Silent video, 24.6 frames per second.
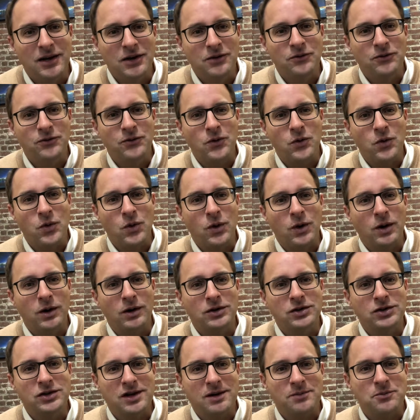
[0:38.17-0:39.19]
for
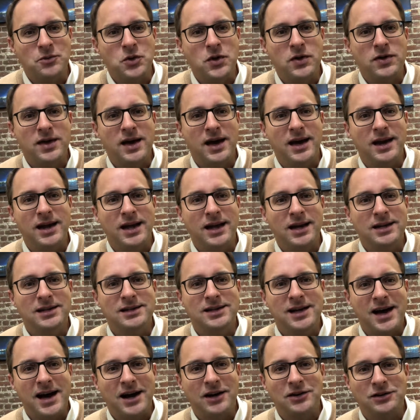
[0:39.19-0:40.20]
someone that is
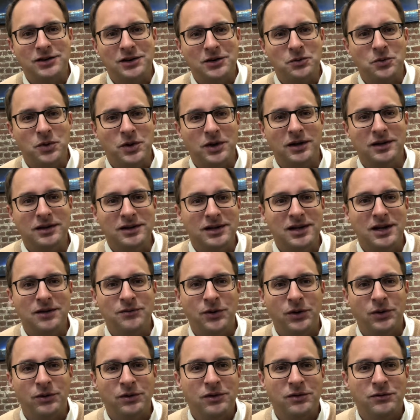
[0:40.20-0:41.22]
actually willing to give
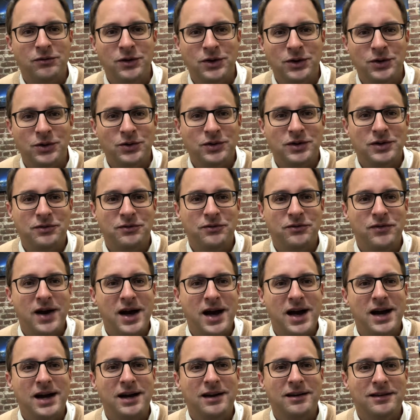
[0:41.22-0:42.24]
you a review to
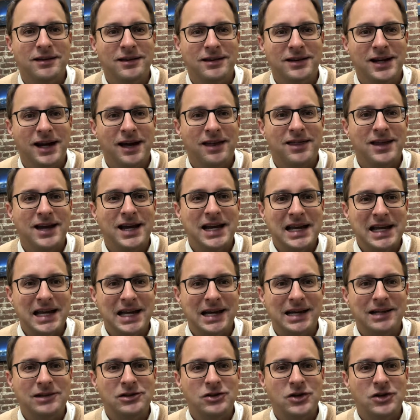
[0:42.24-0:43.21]
find the link they need.